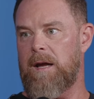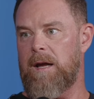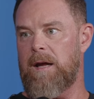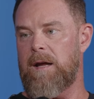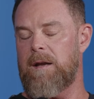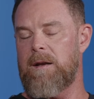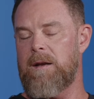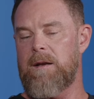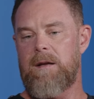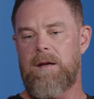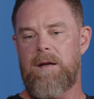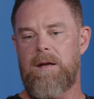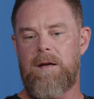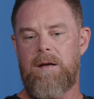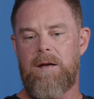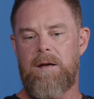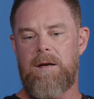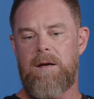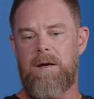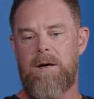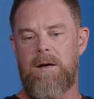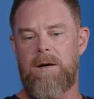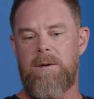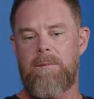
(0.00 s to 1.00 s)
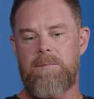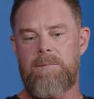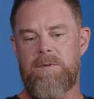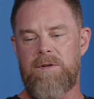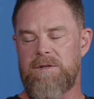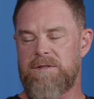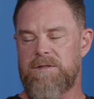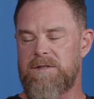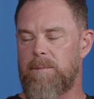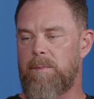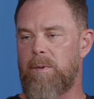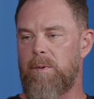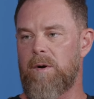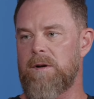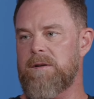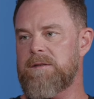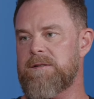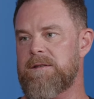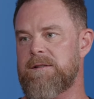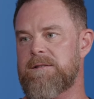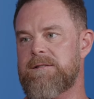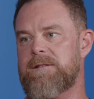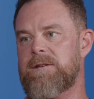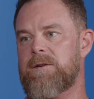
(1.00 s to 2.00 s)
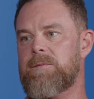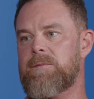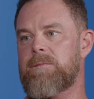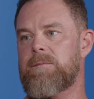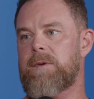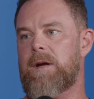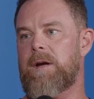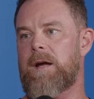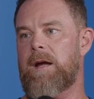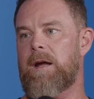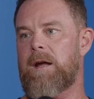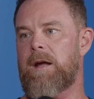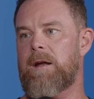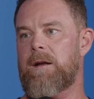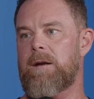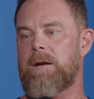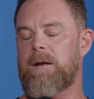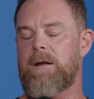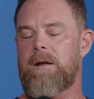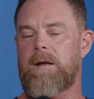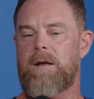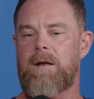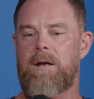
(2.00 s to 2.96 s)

and um, your support system and